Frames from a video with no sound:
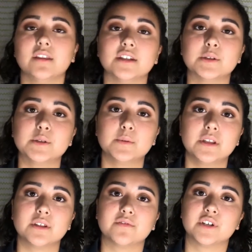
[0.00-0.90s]
This was
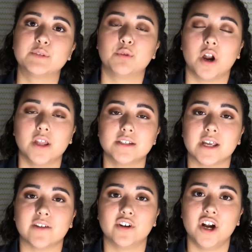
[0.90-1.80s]
one of the first products
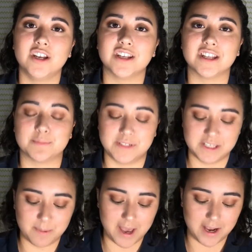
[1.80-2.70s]
I ever got in an
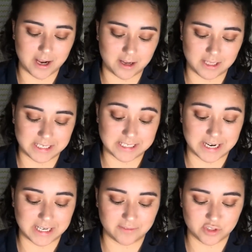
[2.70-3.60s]
Ipsy bag. I got like a
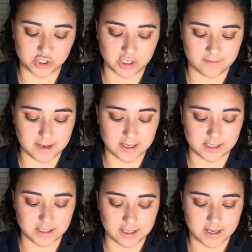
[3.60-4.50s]
tiny version of
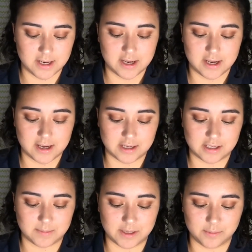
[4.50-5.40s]
it, and
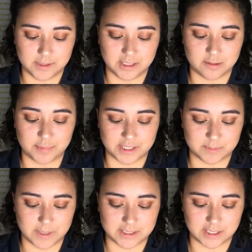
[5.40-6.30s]
to me it was like the
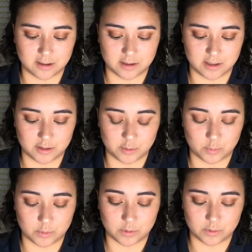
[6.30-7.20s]
best mascara in the
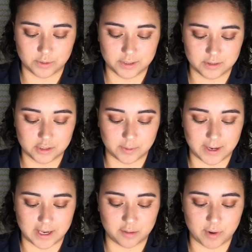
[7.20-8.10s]
world, so I
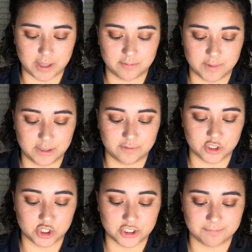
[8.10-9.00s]
had to buy the big
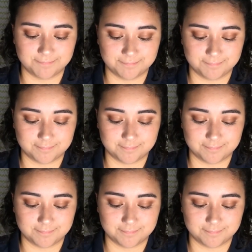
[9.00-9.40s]
version.